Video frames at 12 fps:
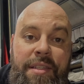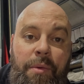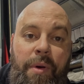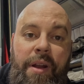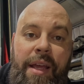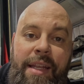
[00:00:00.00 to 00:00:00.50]
So
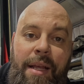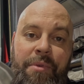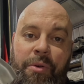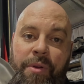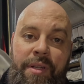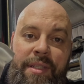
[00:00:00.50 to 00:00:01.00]
what I end up
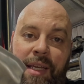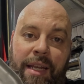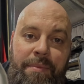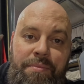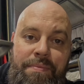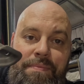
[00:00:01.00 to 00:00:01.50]
doing is I end
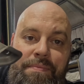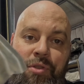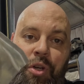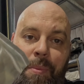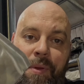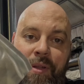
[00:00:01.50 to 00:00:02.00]
up
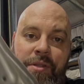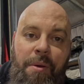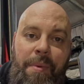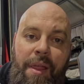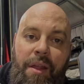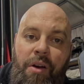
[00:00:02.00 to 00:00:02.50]
chopping the top
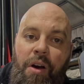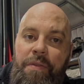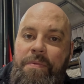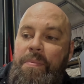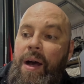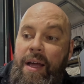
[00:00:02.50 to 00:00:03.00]
of that
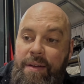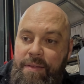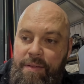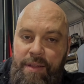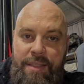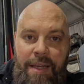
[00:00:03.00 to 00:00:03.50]
off, but
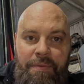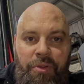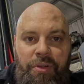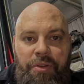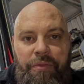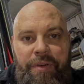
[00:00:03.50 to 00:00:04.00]
let's have a look at the